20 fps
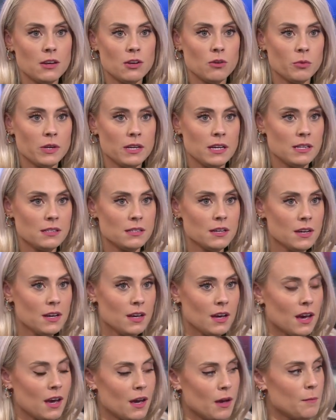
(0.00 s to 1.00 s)
look, we need
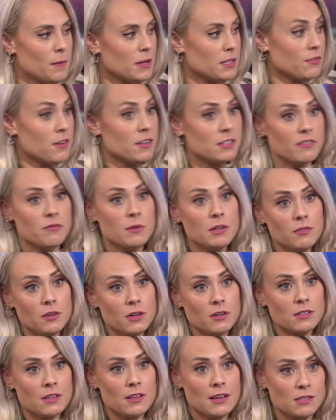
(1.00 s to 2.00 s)
a defensive
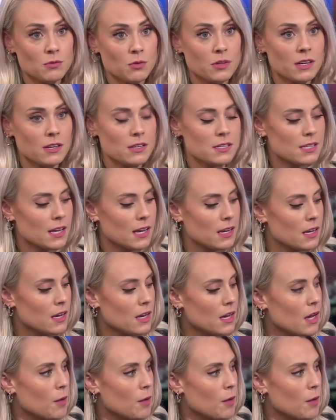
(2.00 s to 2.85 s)
midfielder. That's what they're going to say.